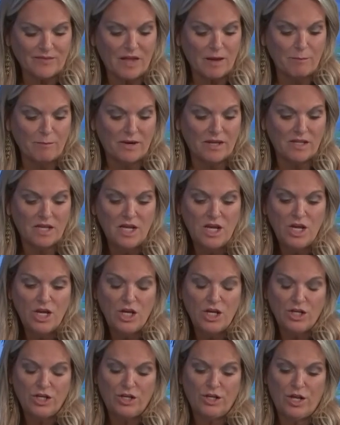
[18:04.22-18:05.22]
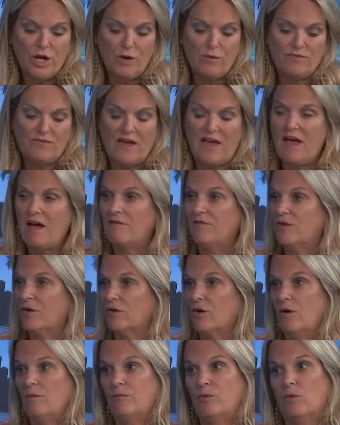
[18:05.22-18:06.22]
But you know, they have their
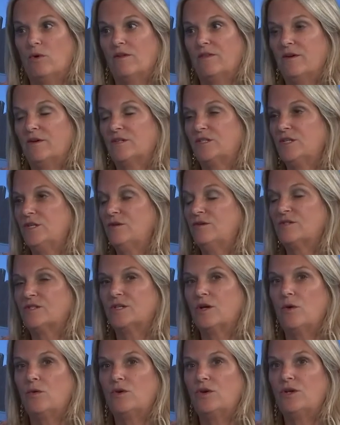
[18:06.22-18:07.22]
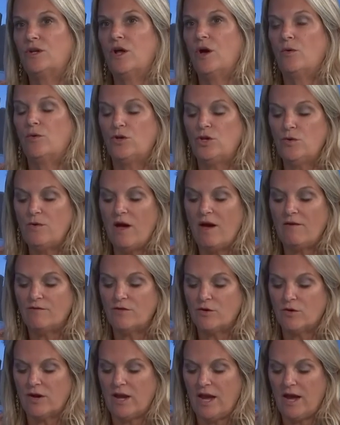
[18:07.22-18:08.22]
own board there too. So you know, you have
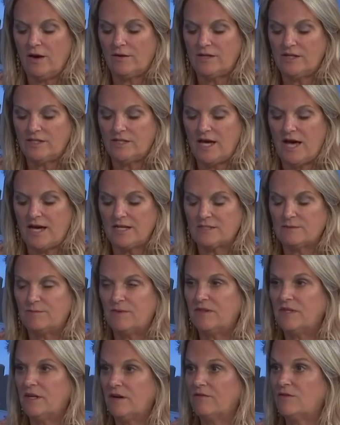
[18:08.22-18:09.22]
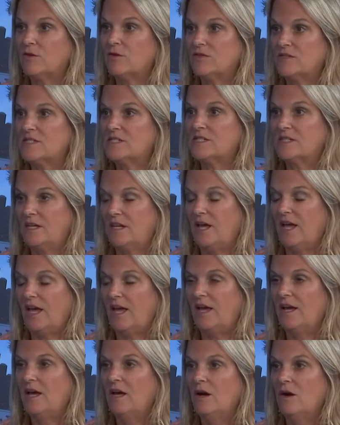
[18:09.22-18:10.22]
your county tax, but then if you're in the city
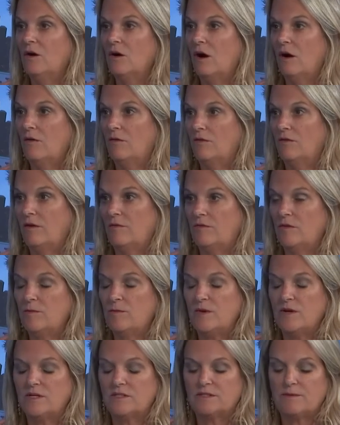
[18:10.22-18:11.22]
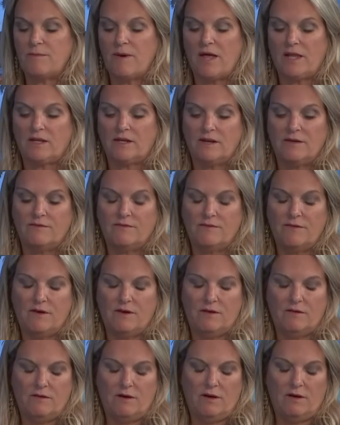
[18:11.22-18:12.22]
of the municipality of,
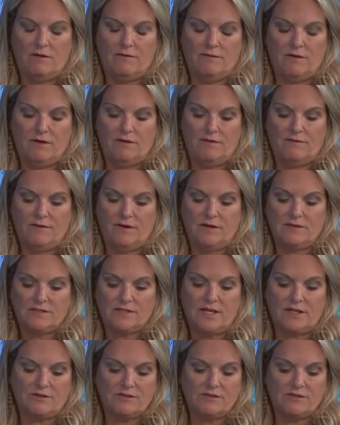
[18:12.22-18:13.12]
of, of uh, St.